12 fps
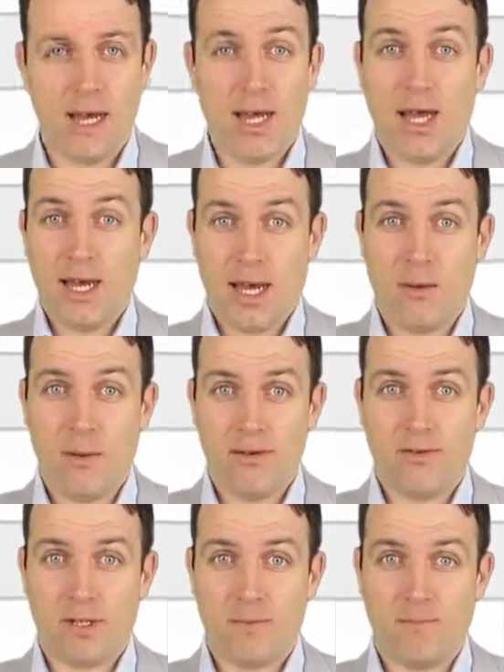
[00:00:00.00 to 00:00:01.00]

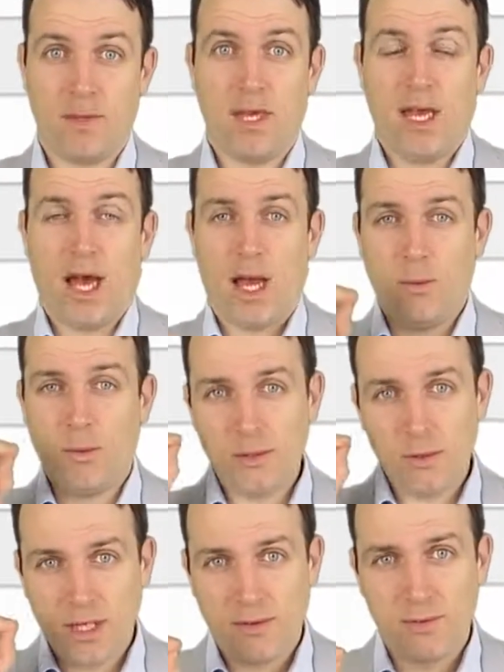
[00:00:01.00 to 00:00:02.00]
However, I want to
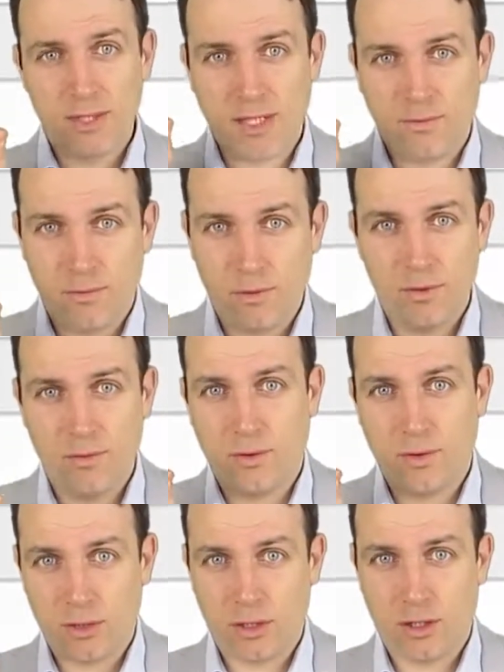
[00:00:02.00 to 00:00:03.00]
give you some food for
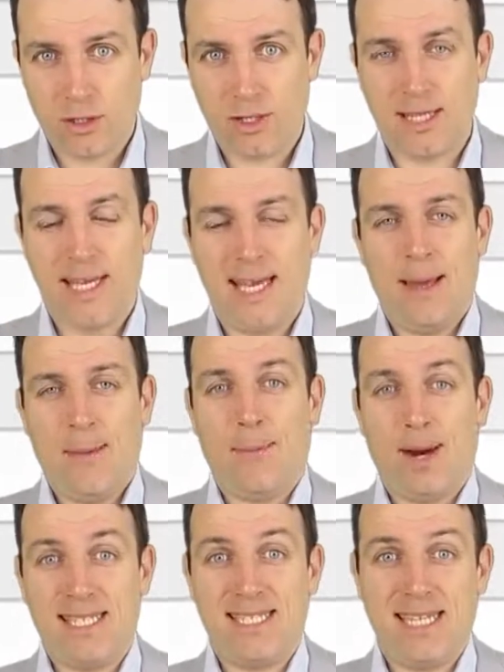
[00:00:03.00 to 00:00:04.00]
thought by
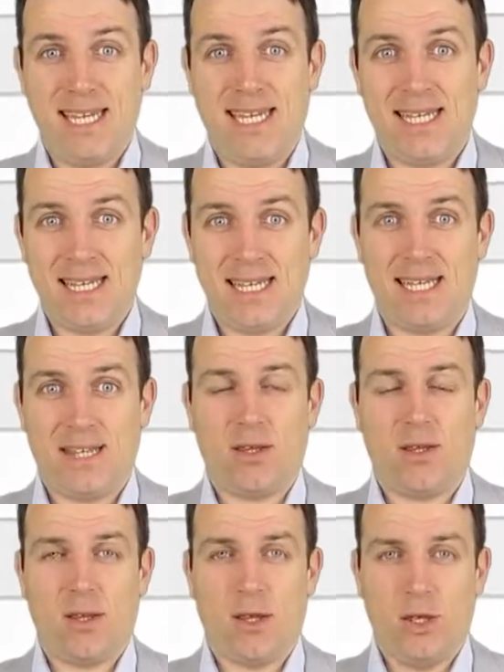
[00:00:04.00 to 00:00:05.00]
saying that
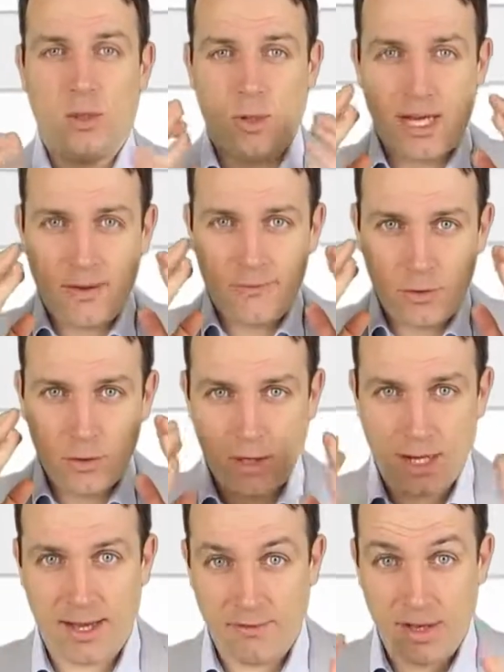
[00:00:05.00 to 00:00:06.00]
you have to
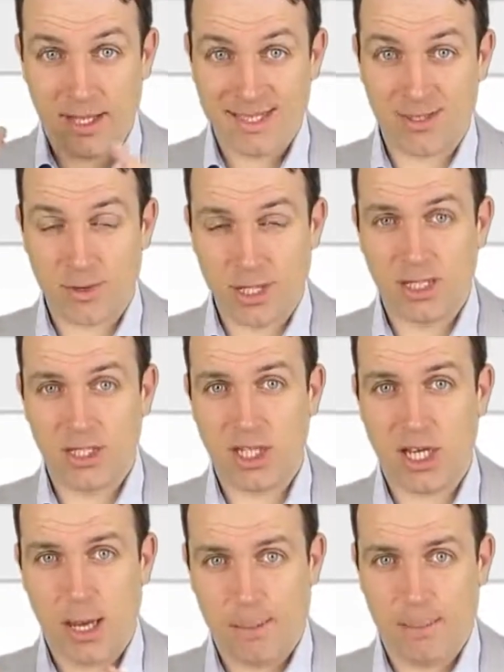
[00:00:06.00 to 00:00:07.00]
have a strategy,
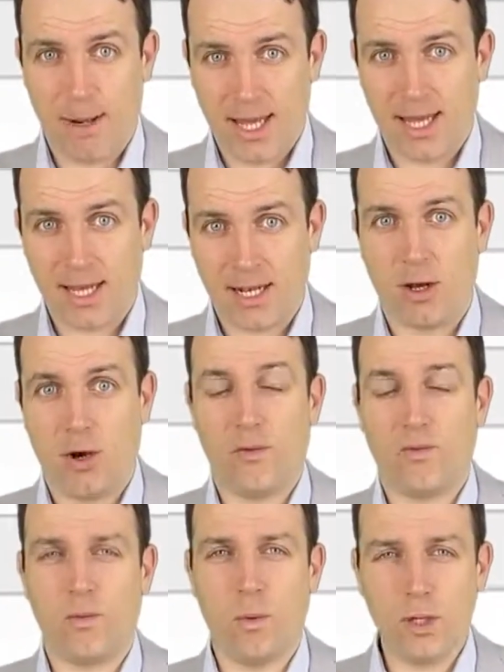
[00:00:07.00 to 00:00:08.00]
a plan of
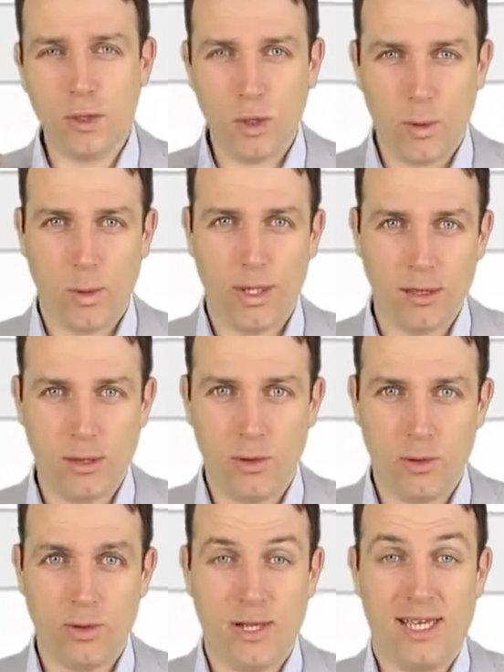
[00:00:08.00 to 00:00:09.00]
what you will
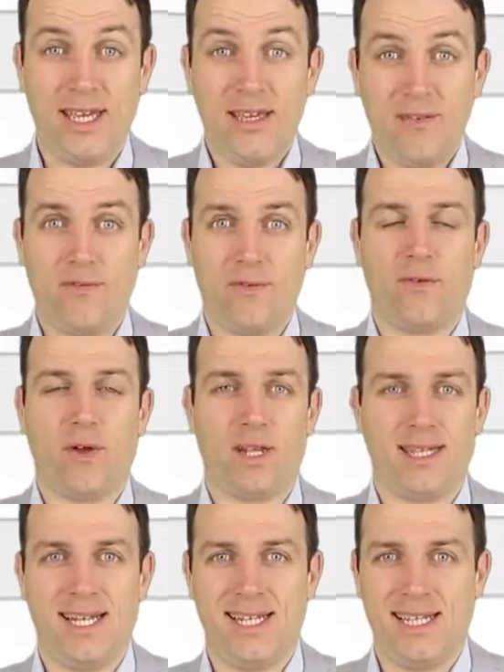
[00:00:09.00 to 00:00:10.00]
do if
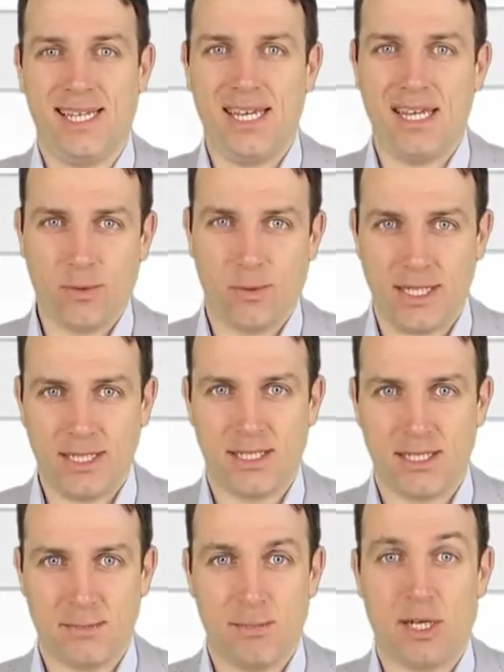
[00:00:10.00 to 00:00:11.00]
volatility increases,
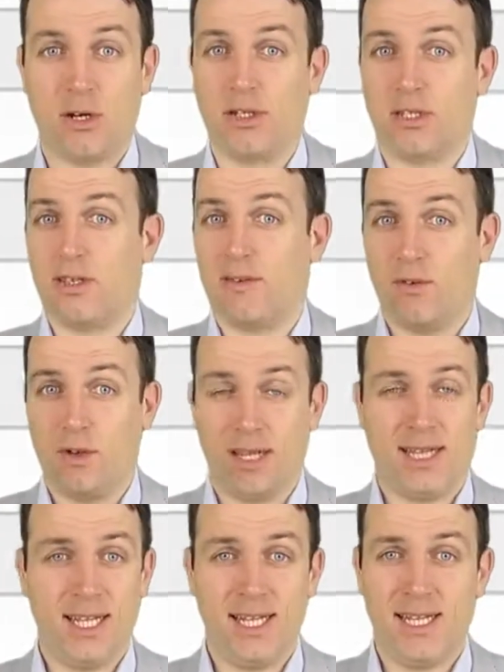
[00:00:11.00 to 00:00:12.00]
because
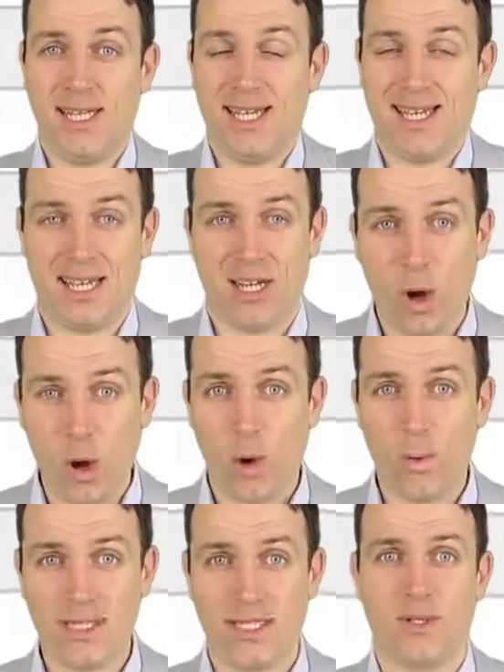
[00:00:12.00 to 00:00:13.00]
volatility can
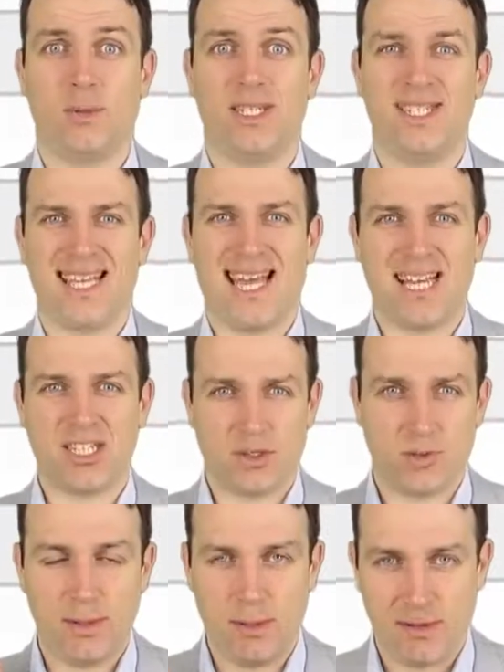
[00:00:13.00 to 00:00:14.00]
always increase
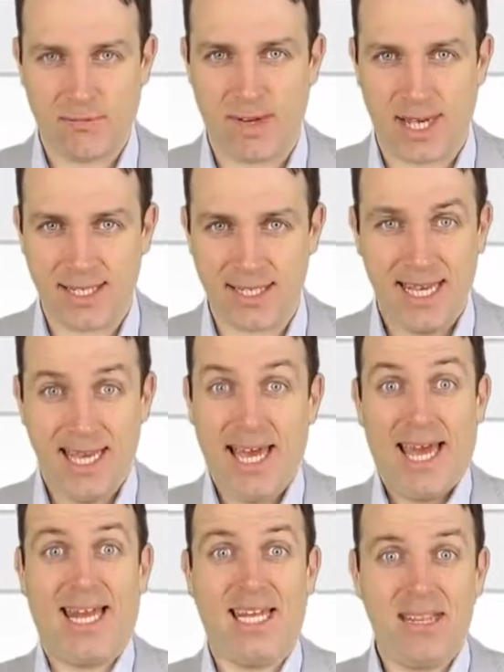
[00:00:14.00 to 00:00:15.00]
extremely fast,
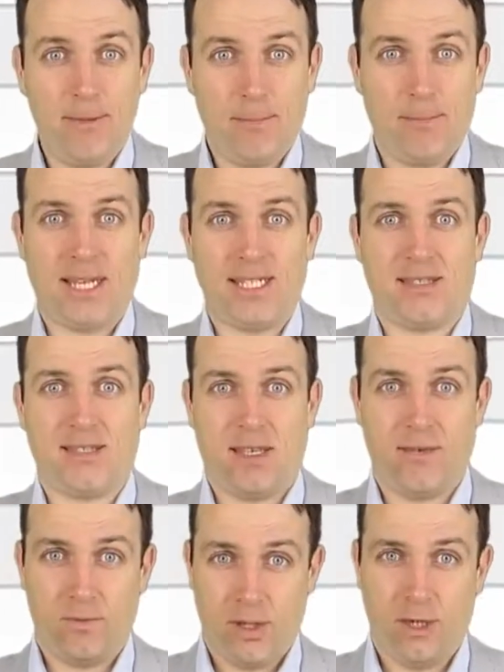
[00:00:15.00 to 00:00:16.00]
and in the past, if
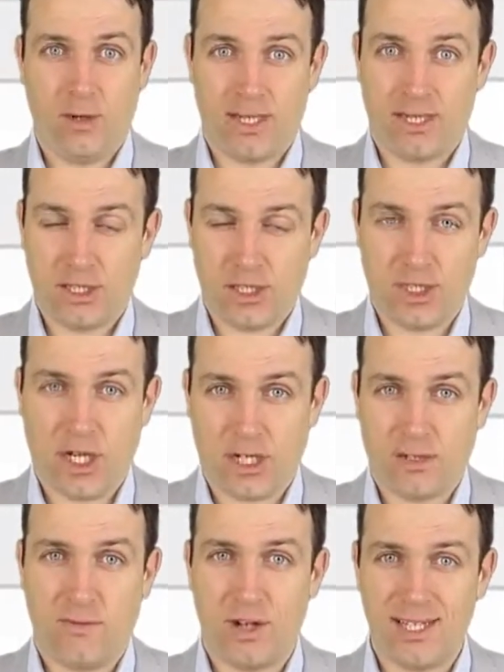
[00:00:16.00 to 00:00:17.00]
we look at the chart,
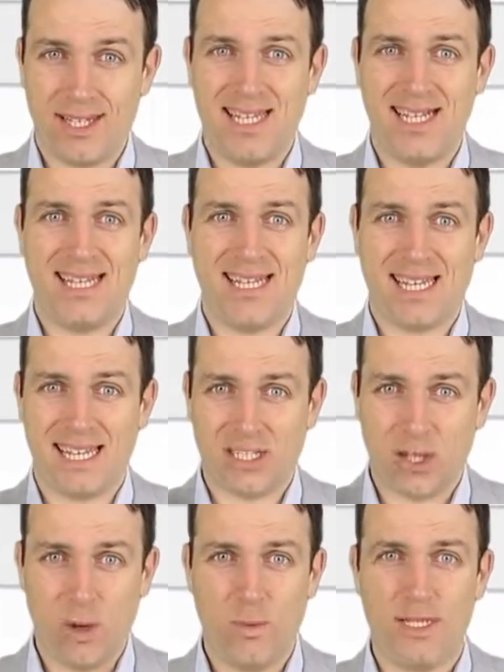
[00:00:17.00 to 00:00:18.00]
volatility has
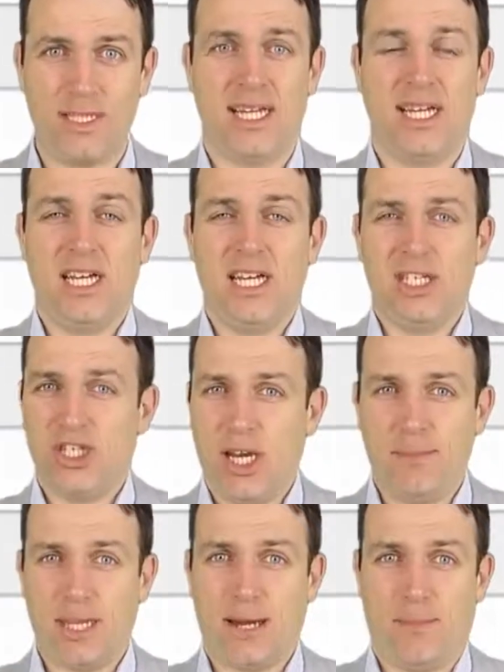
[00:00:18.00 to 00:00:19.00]
always jumped
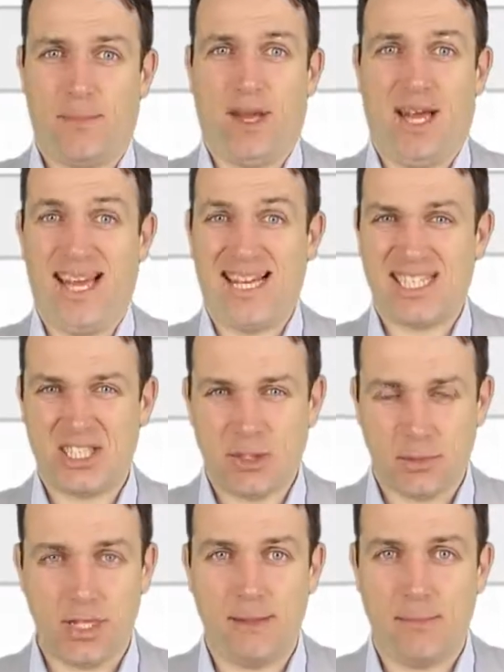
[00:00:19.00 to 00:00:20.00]
up
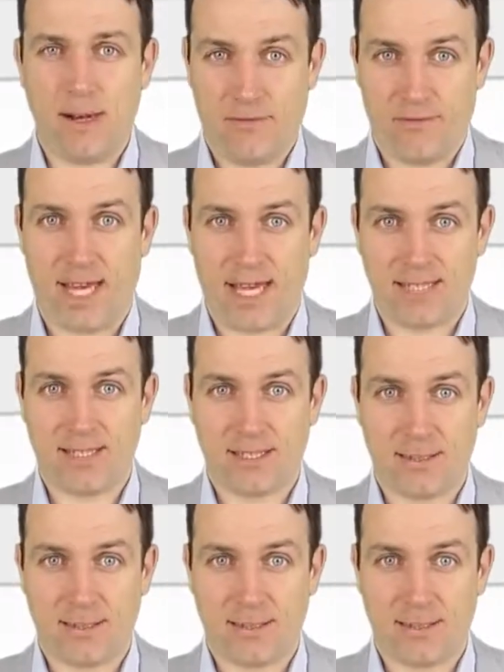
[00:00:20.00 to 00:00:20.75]
extremely fast.